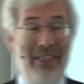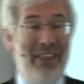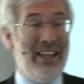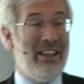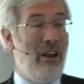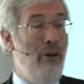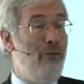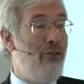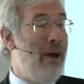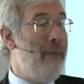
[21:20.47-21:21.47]
that go
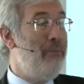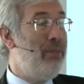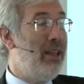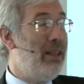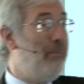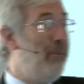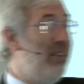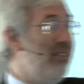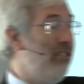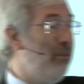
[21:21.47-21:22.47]
from the
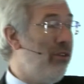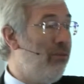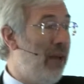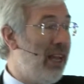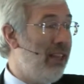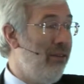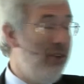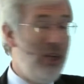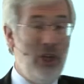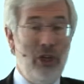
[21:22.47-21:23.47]
business perspective
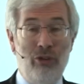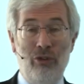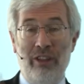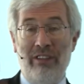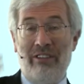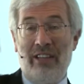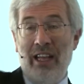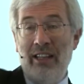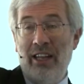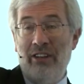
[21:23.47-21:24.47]
to the
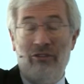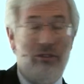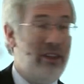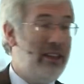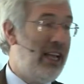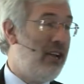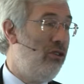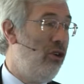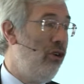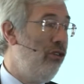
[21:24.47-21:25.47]
standards, to the
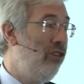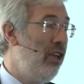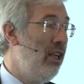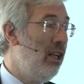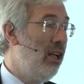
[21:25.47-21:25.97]
technology,